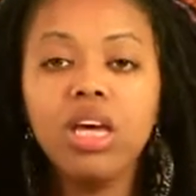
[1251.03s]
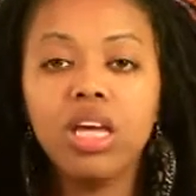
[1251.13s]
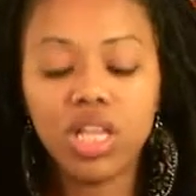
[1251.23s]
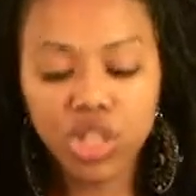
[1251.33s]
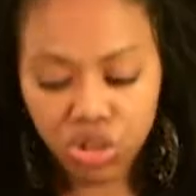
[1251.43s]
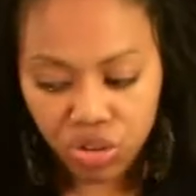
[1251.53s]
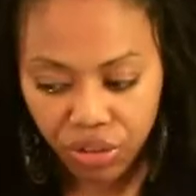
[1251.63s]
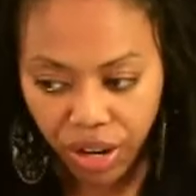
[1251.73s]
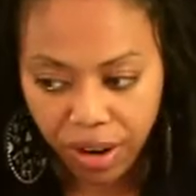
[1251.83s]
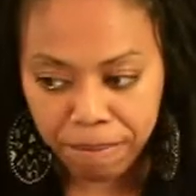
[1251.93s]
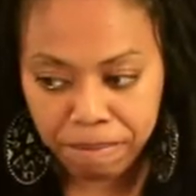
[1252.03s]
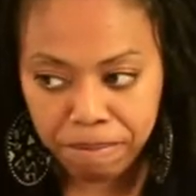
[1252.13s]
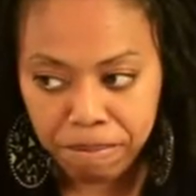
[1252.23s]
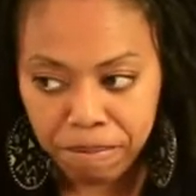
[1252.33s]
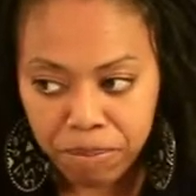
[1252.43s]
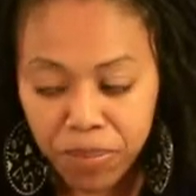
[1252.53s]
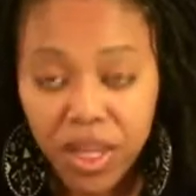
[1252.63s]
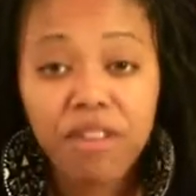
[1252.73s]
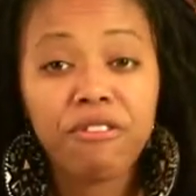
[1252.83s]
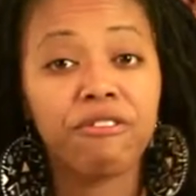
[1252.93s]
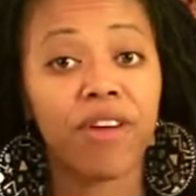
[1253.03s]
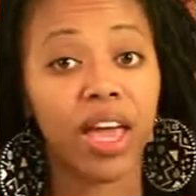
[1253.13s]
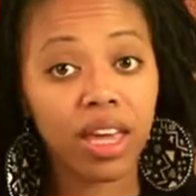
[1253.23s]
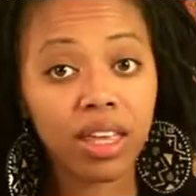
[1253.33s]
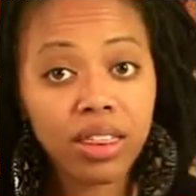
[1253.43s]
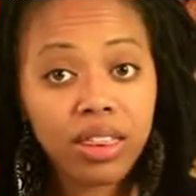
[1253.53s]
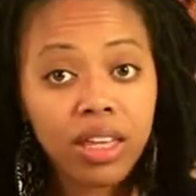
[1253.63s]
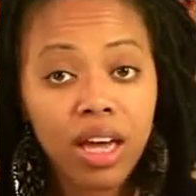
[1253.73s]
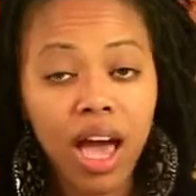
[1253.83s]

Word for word: history, faith.